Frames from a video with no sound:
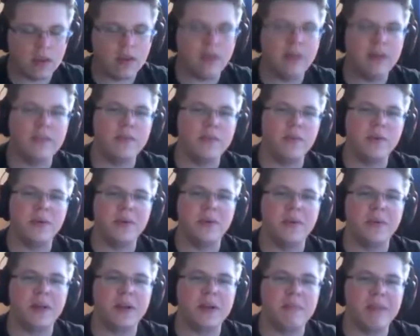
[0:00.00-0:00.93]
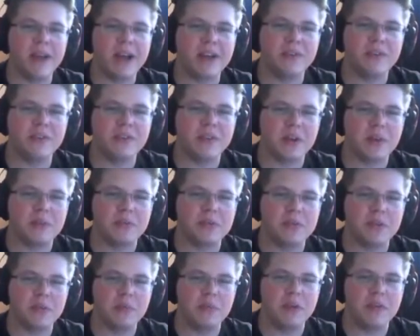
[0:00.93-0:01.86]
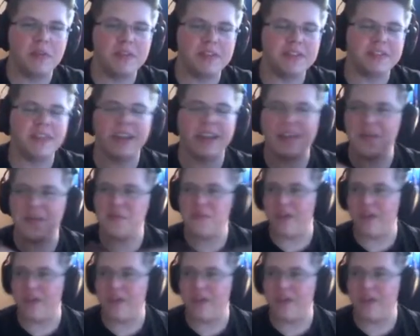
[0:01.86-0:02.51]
Hey everyone, welcome back to another episode of Bravely Second.